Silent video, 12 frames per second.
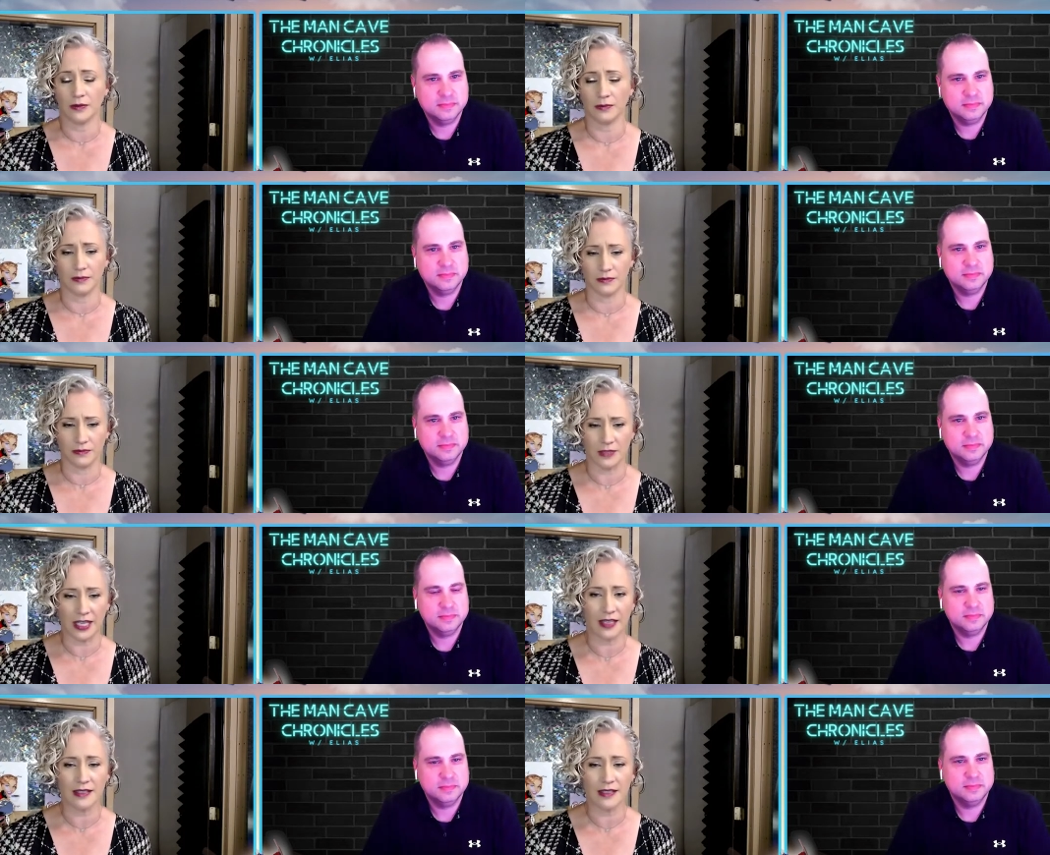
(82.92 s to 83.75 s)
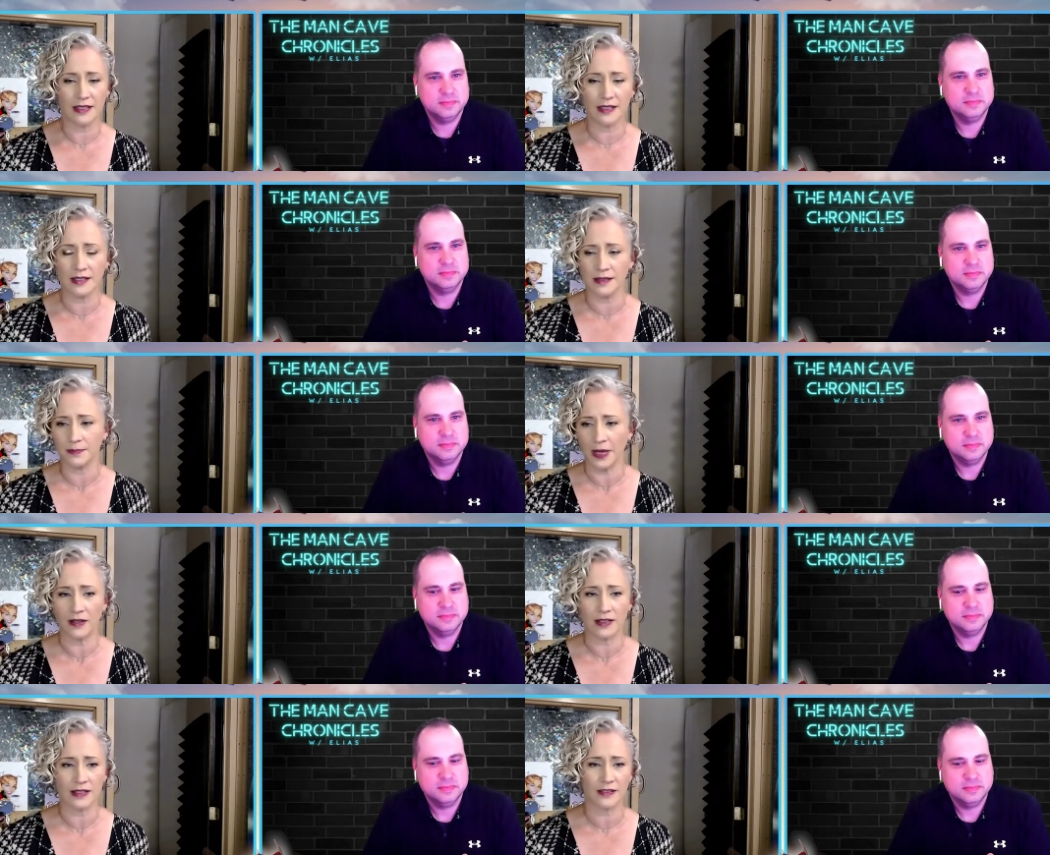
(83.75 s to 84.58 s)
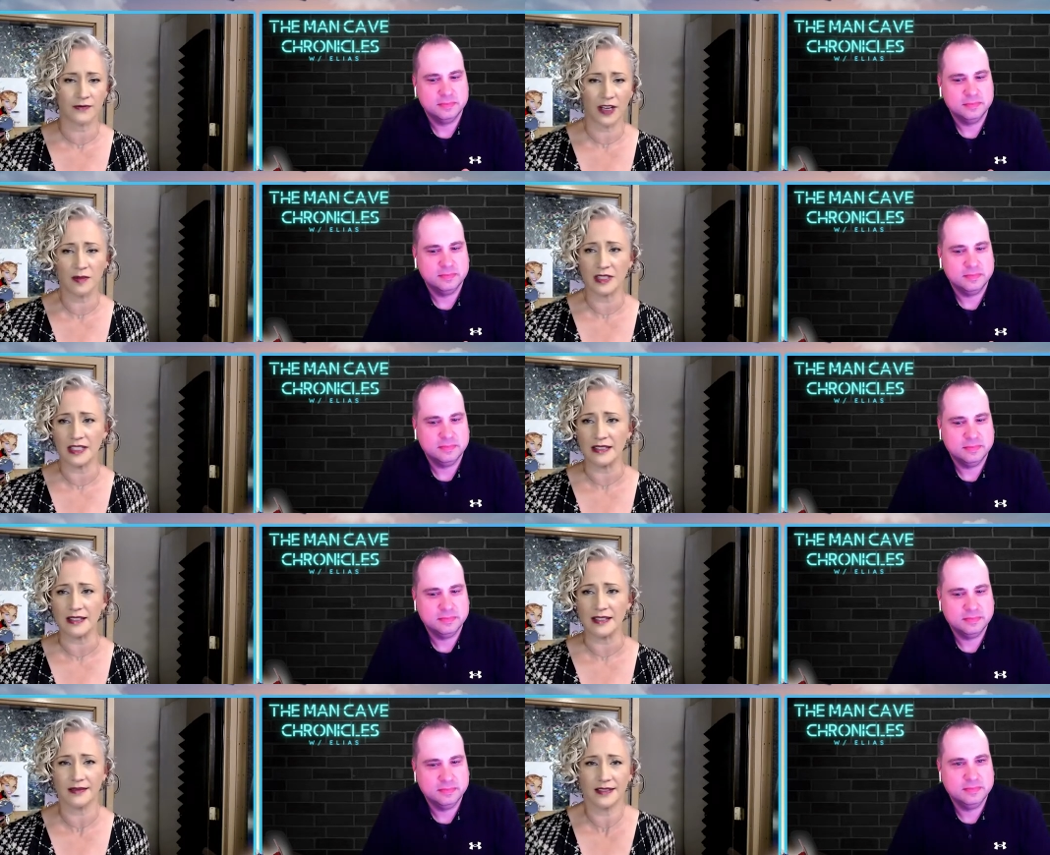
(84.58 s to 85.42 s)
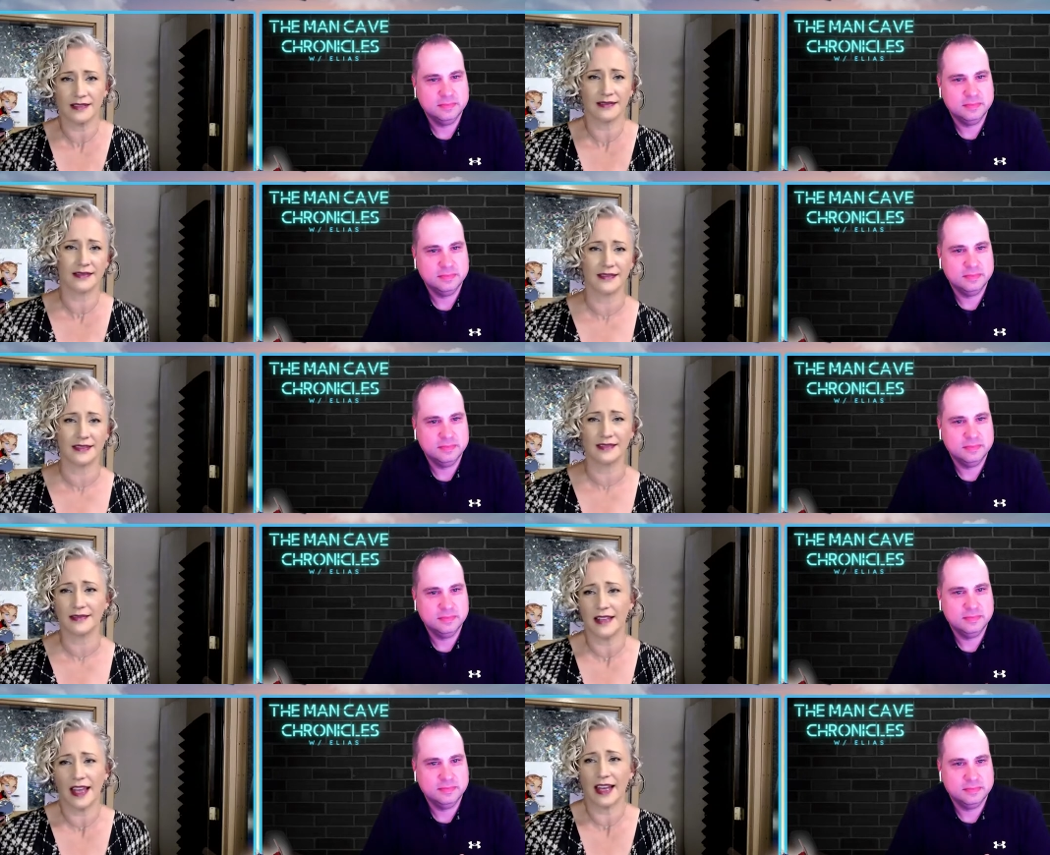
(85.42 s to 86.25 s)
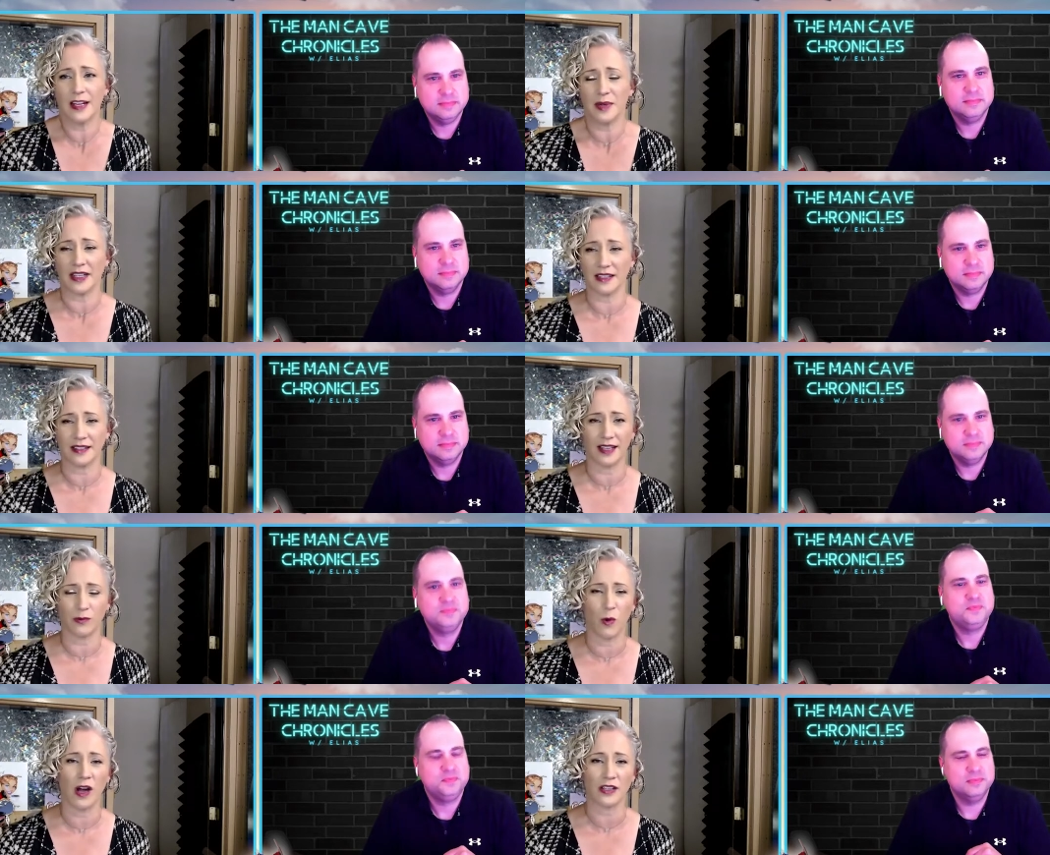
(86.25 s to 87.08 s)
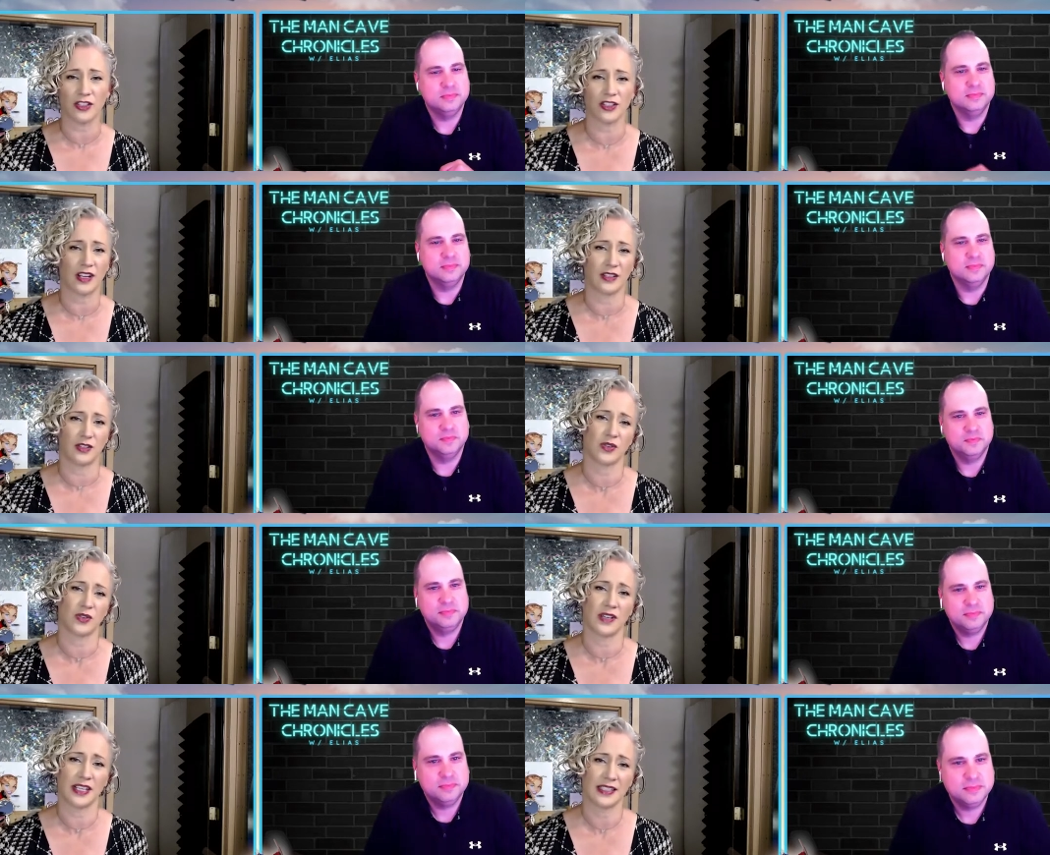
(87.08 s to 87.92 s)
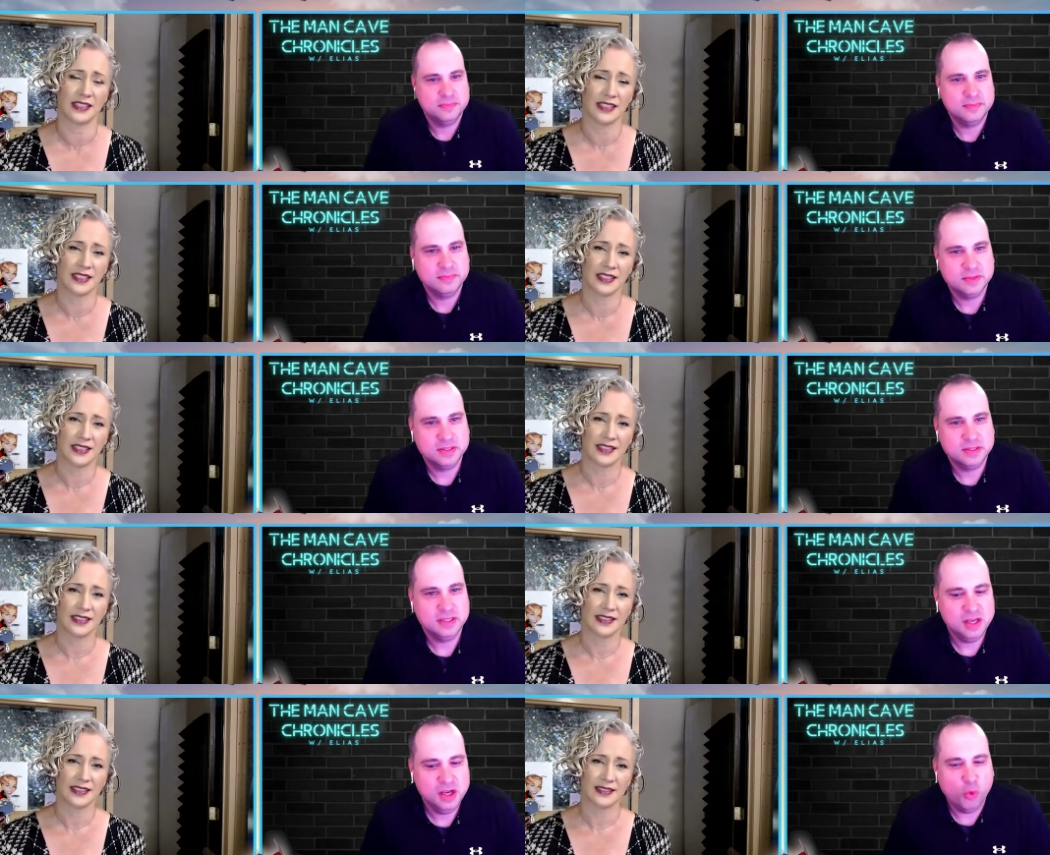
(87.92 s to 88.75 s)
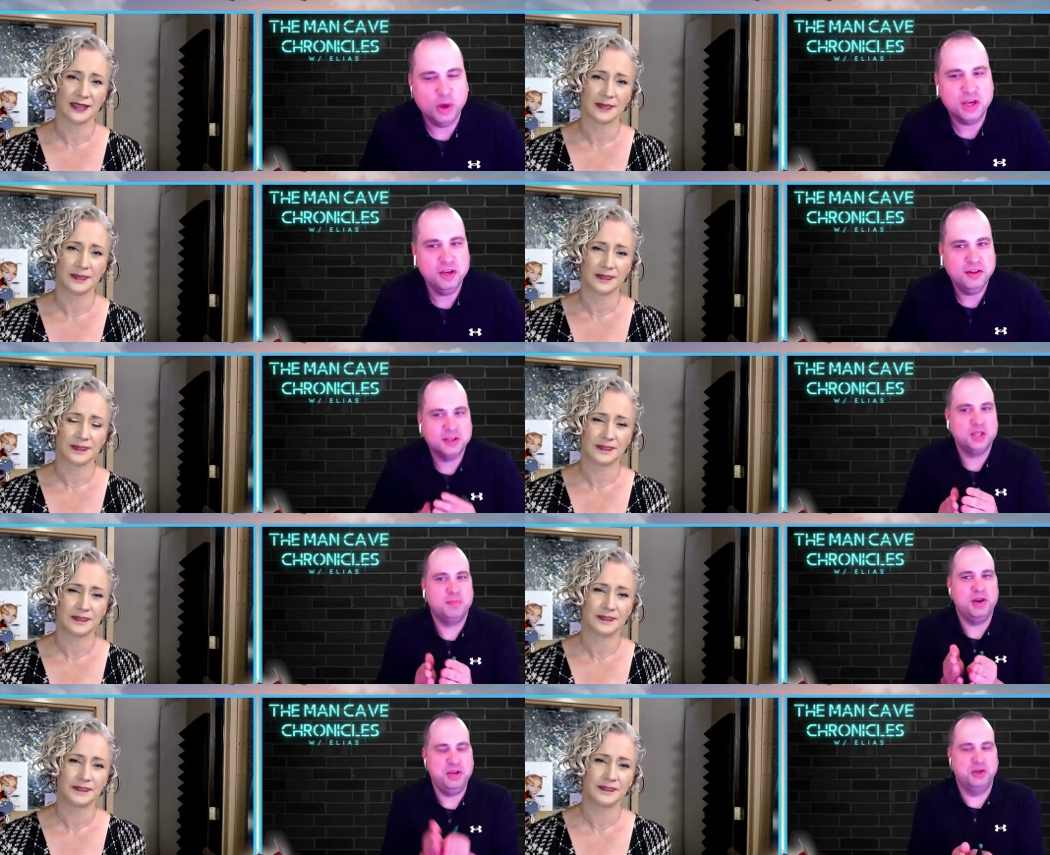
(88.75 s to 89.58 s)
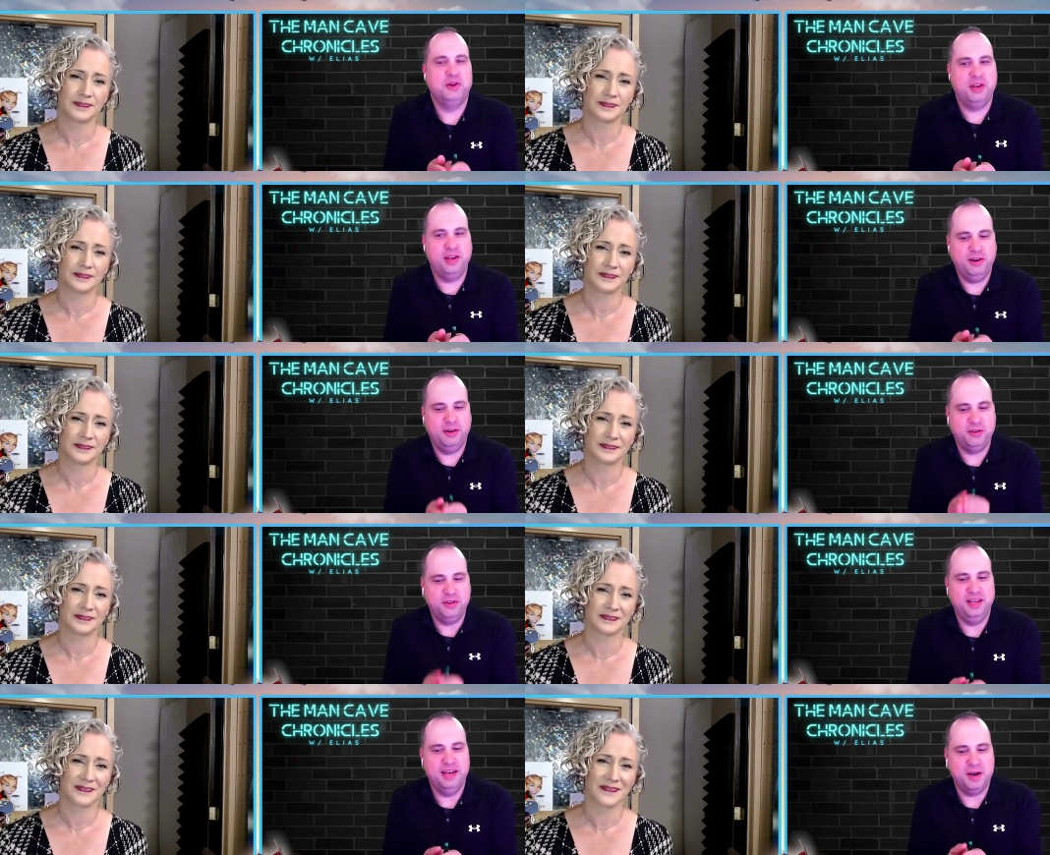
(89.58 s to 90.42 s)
Speaker 1: know, kids, parents, families, anybody can watch mm-hmm. and enjoy.
Speaker 2: What can you tell us about your character, the